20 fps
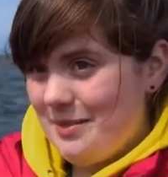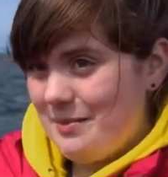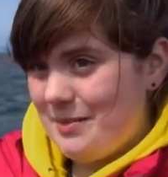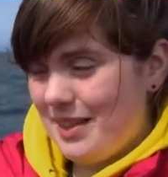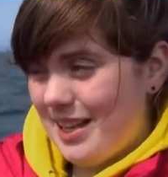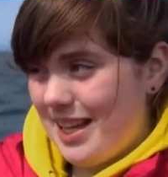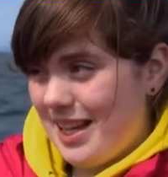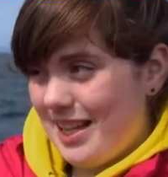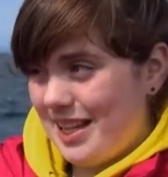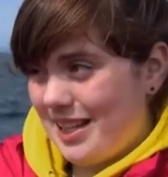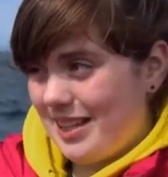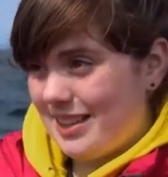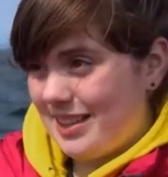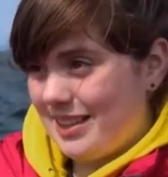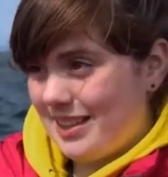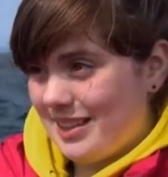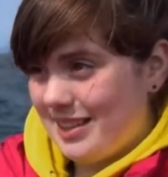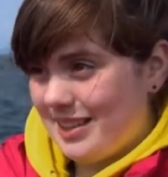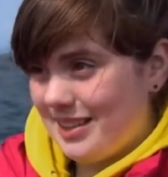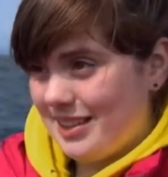but then
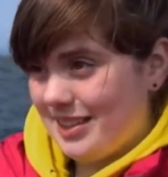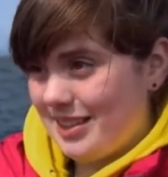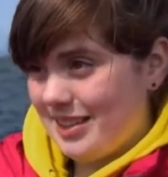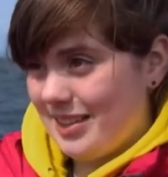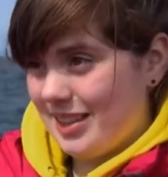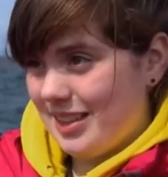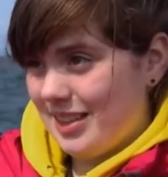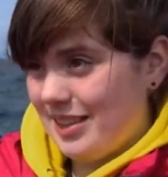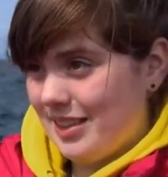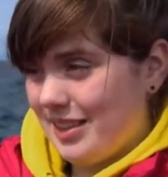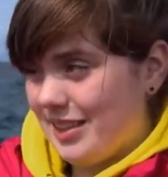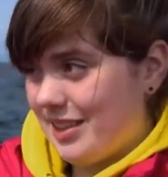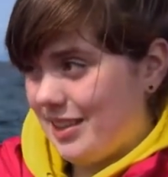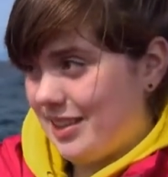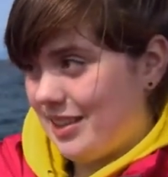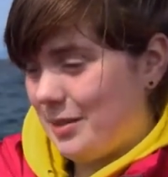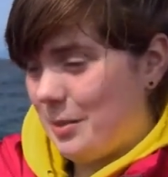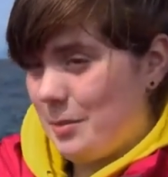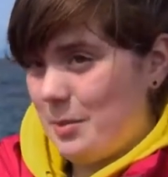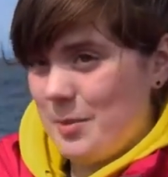they start
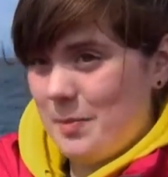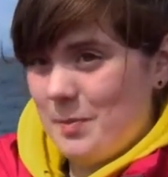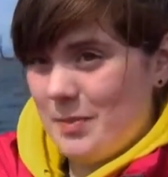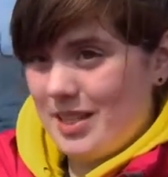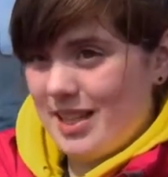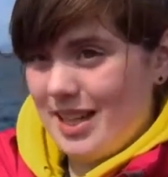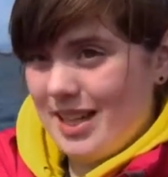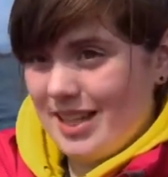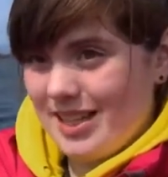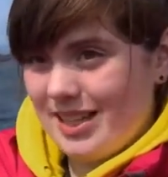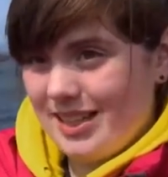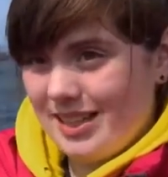to swim beside